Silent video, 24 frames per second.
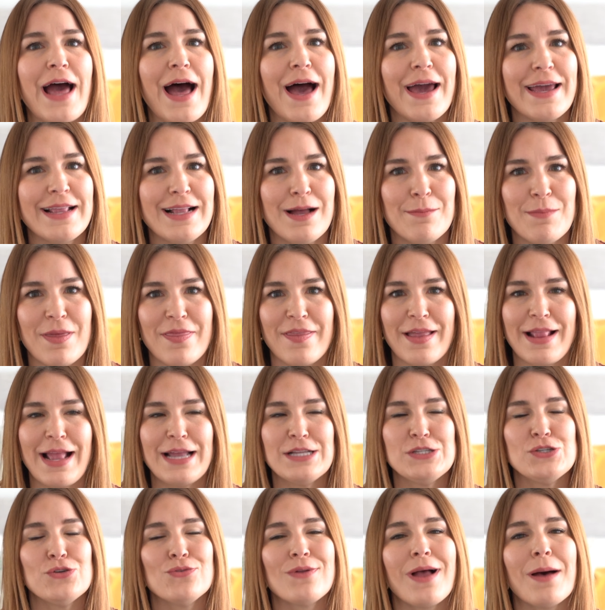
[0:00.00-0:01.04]
item that
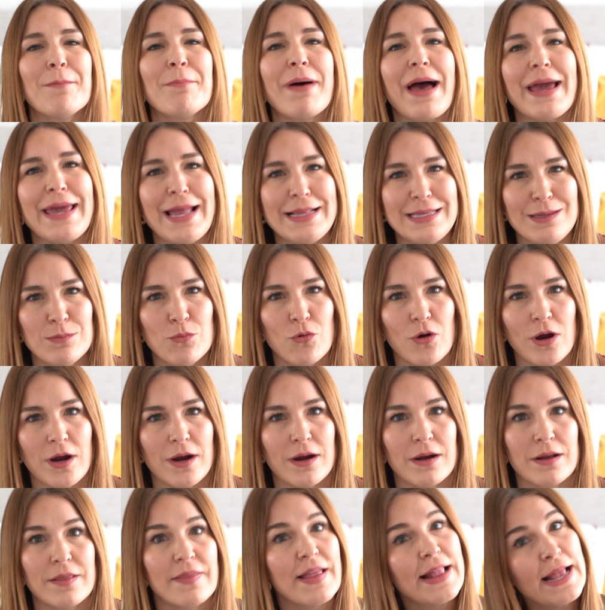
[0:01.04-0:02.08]
I do not buy
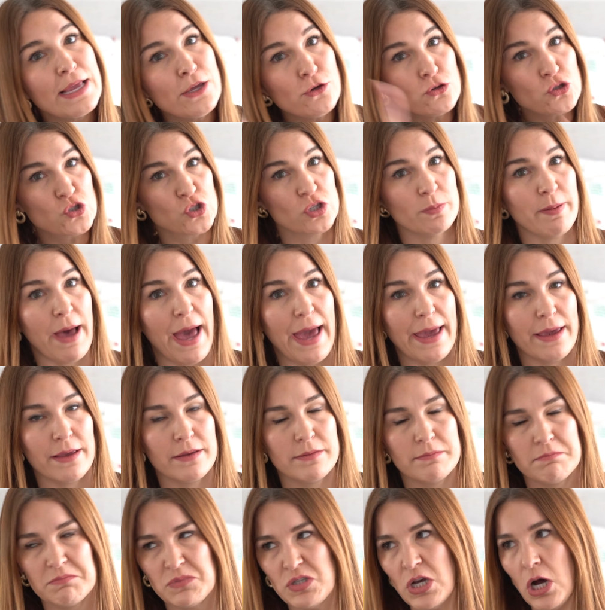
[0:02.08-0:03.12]
anymore, that I used to buy,
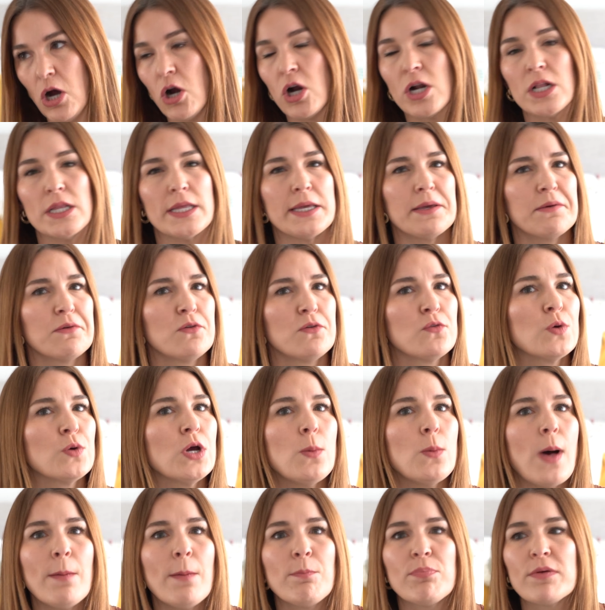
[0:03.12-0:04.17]
totally,
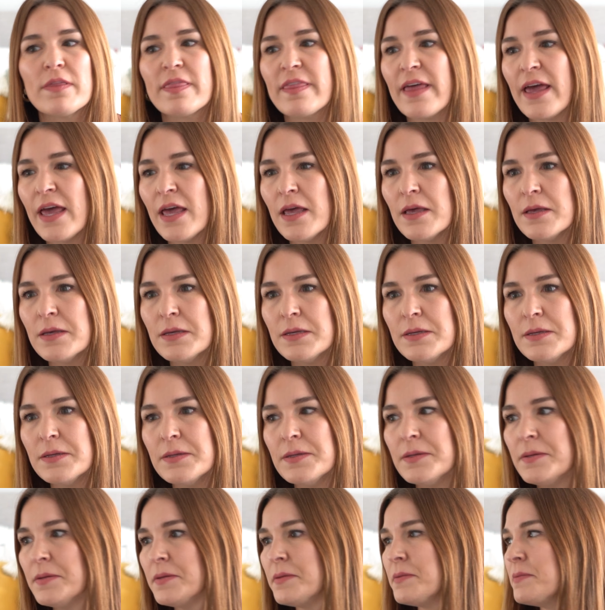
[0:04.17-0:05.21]
grew up with
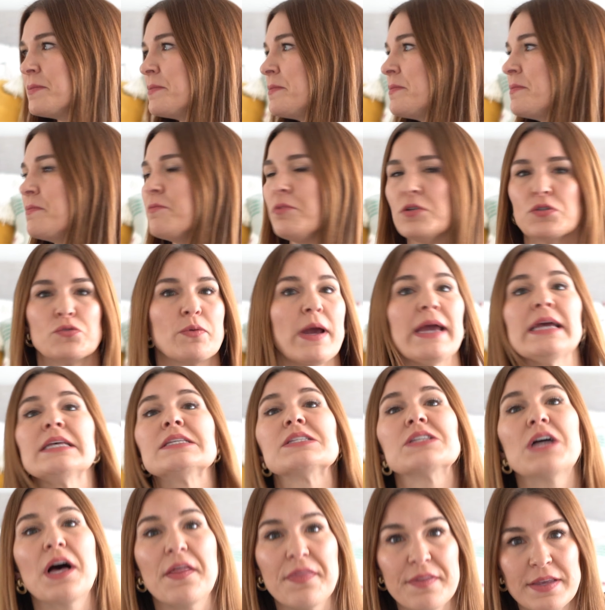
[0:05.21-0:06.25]
it, was
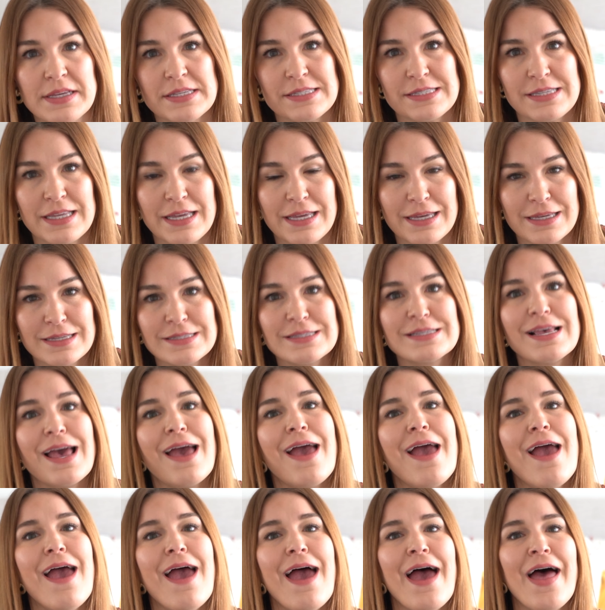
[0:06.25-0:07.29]
raised on these things,
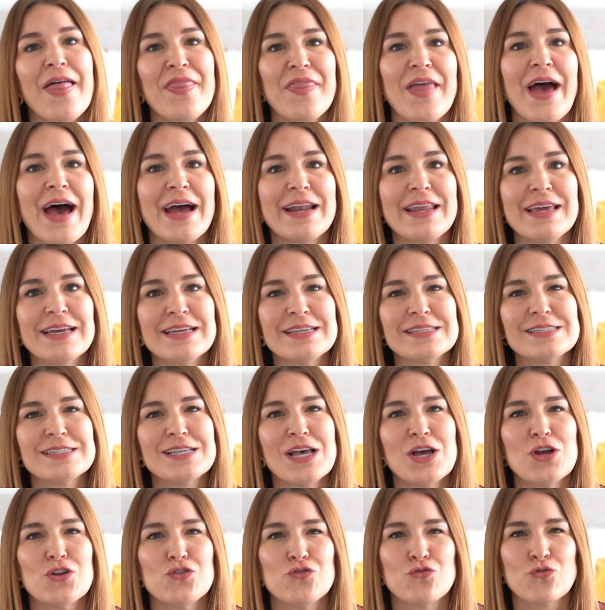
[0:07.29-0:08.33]
and that is
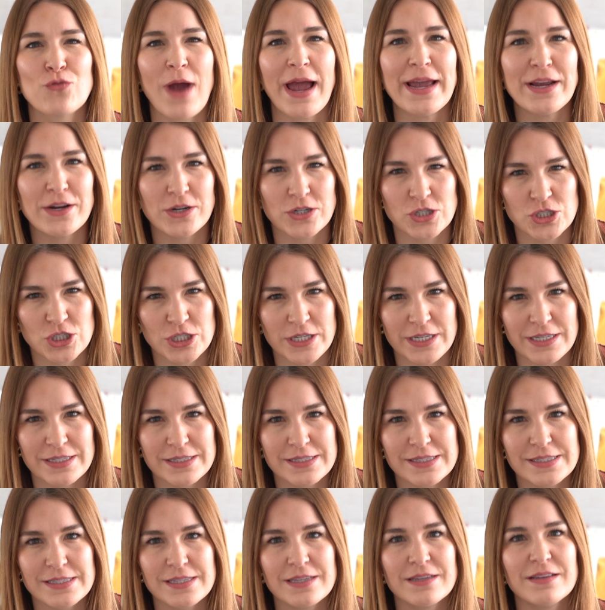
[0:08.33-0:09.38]
dryer
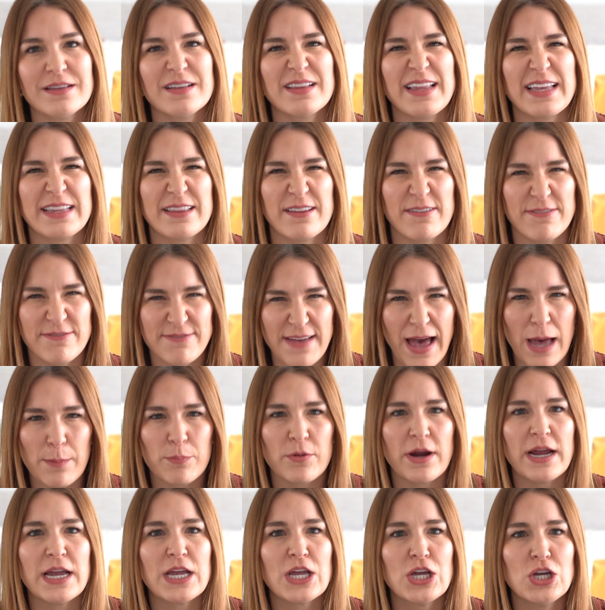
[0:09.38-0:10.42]
sheets, like the
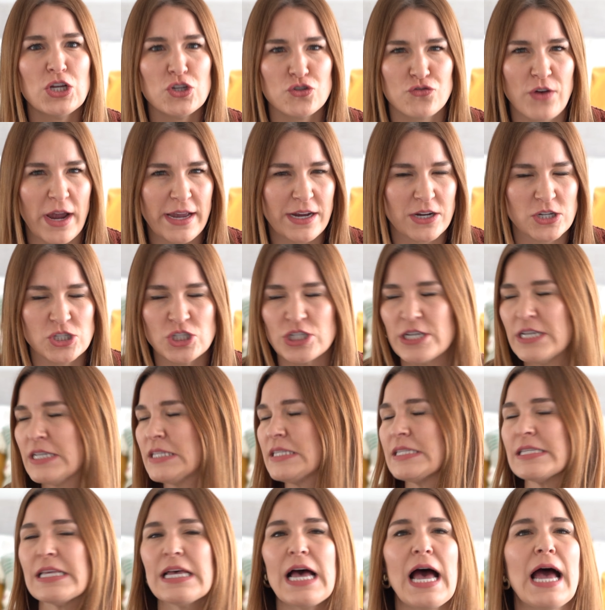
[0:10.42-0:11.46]
fabric dryer
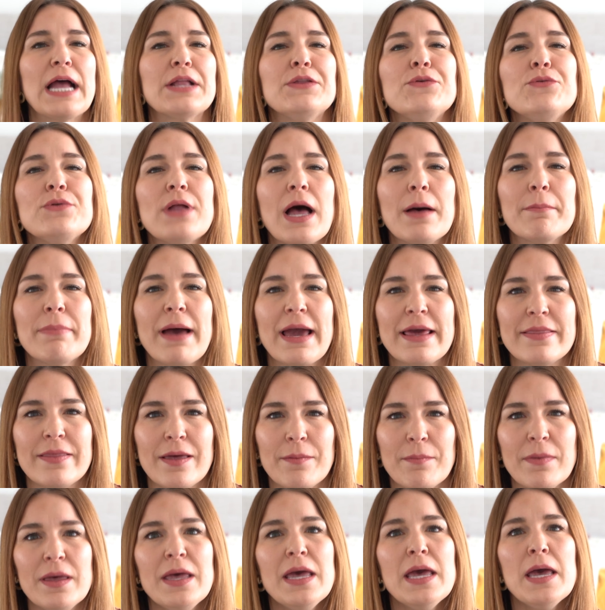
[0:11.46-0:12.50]
sheets. I do not buy
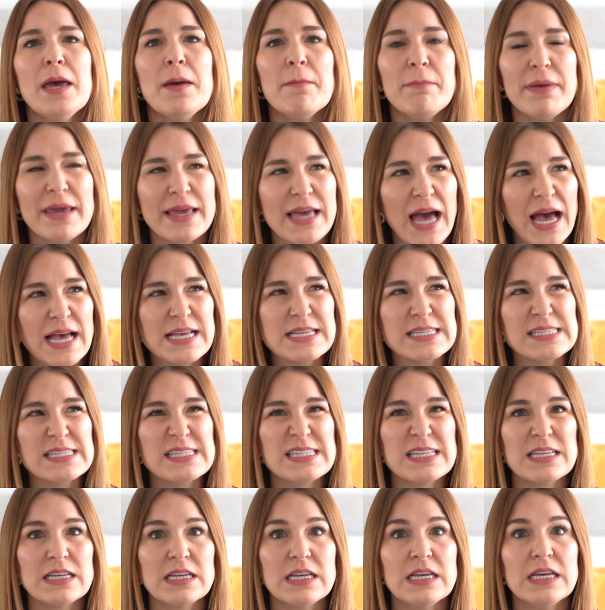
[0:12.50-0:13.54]
them
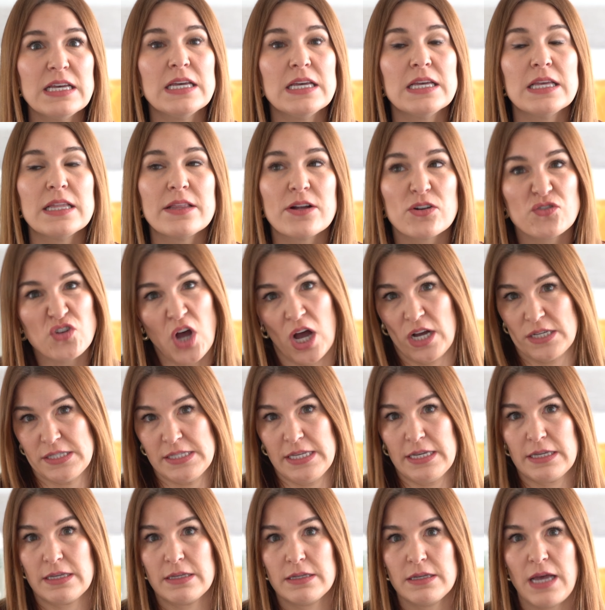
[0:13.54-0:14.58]
because they're
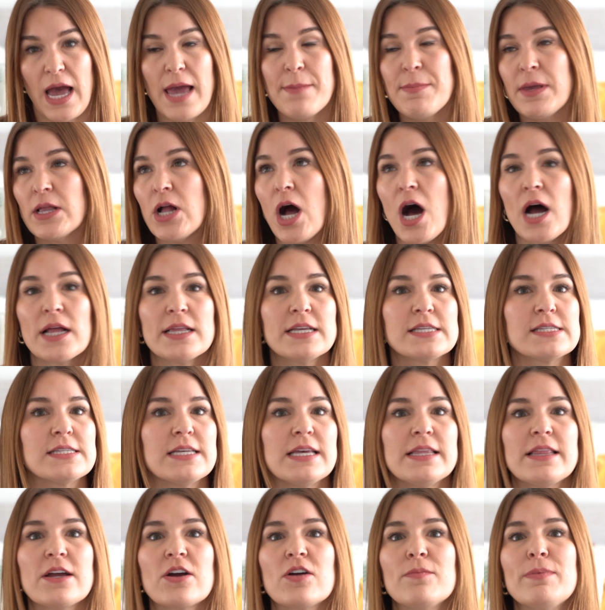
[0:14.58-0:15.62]
toxic. I mean,
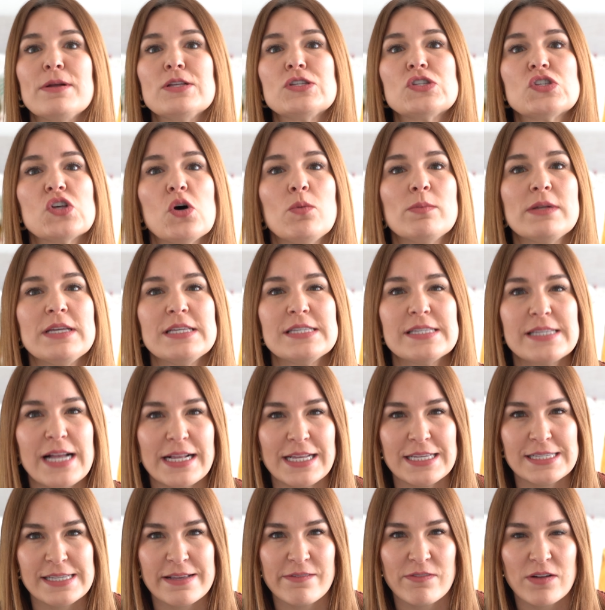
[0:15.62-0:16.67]
honestly, there have been so many
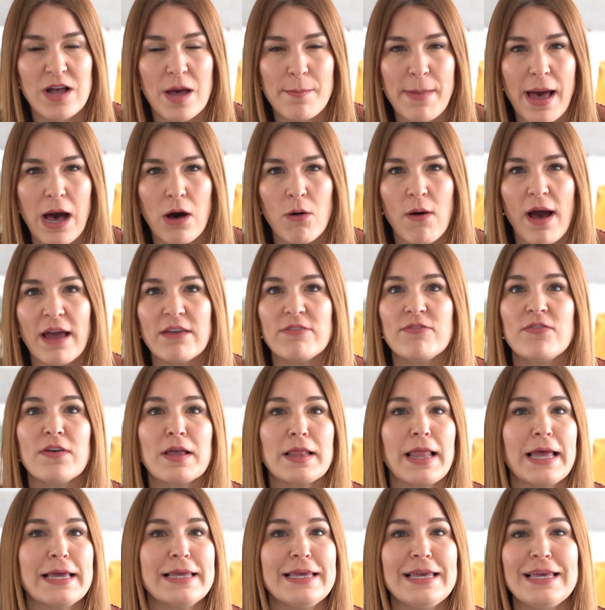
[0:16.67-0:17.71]
studies that have come out. I feel
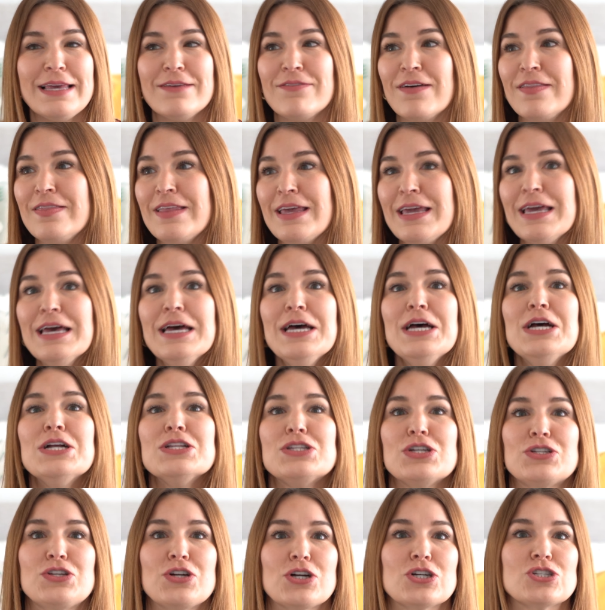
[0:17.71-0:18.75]
like even the
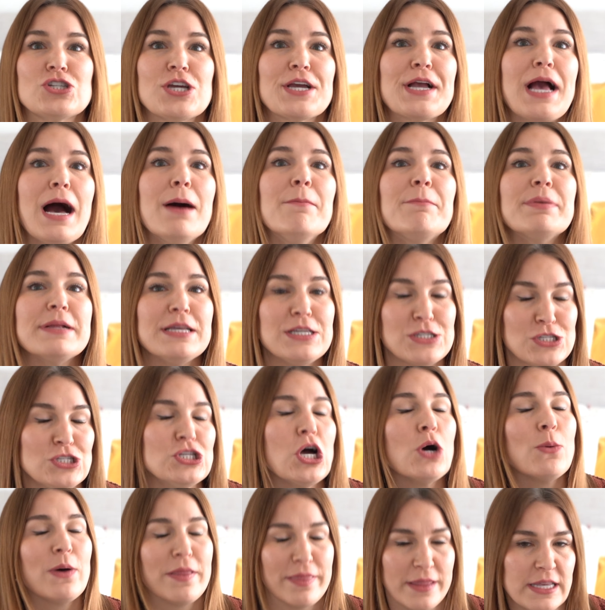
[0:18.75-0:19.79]
detergent companies
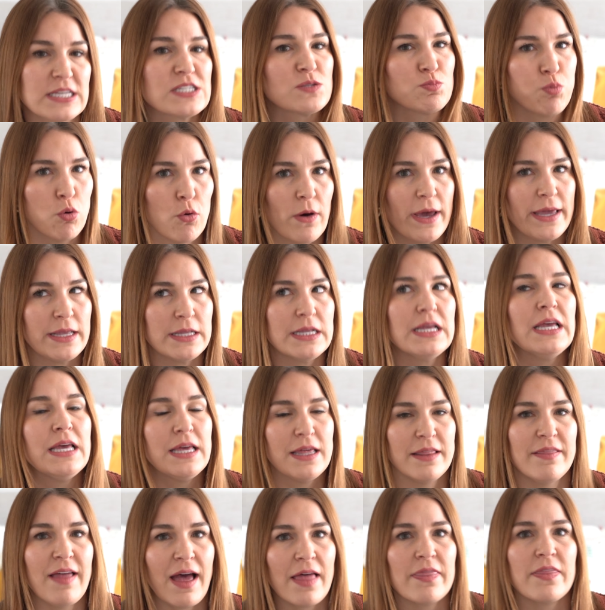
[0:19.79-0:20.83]
know at this point
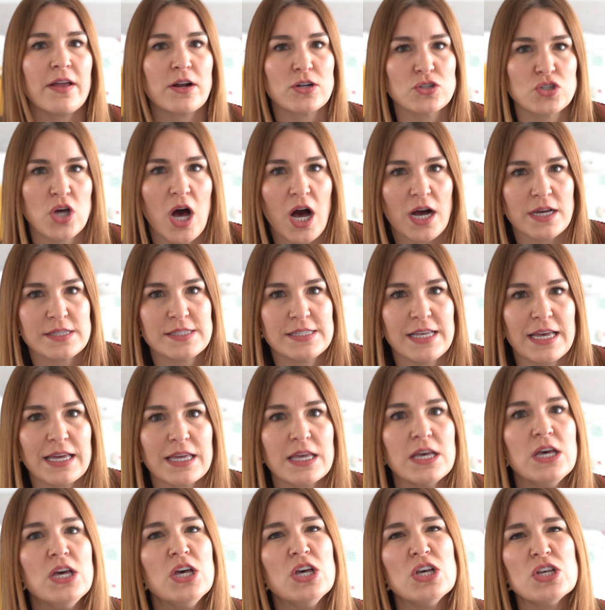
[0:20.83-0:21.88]
that they're toxic.